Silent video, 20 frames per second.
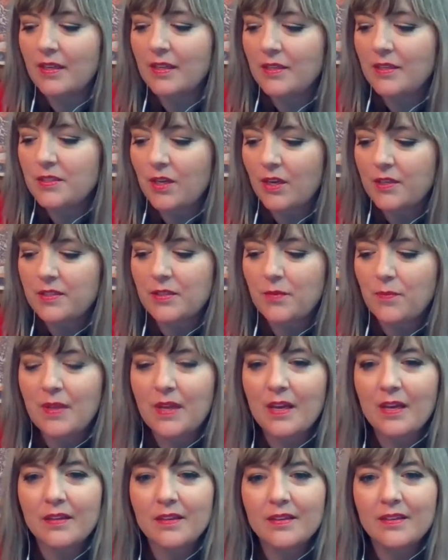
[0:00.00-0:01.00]
That's awesome
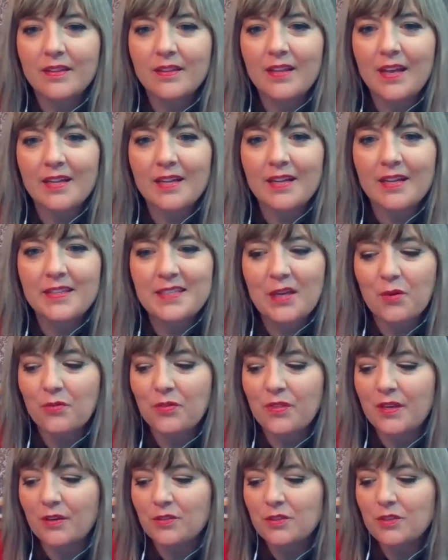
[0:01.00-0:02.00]
that that's out
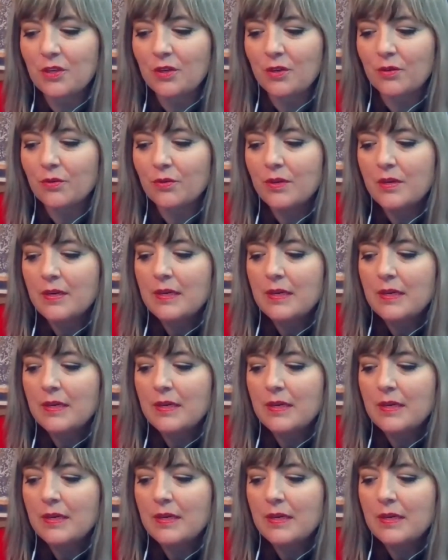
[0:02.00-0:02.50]
there too.